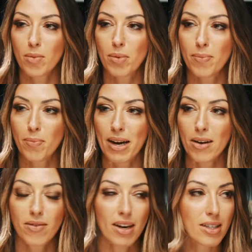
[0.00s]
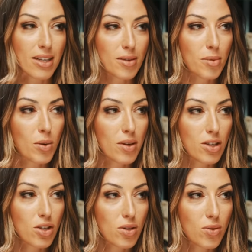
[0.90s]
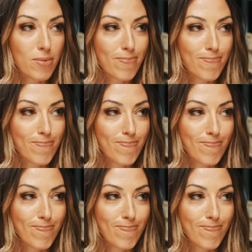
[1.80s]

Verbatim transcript: up a pair of Alexander McQueen shoes. Oh,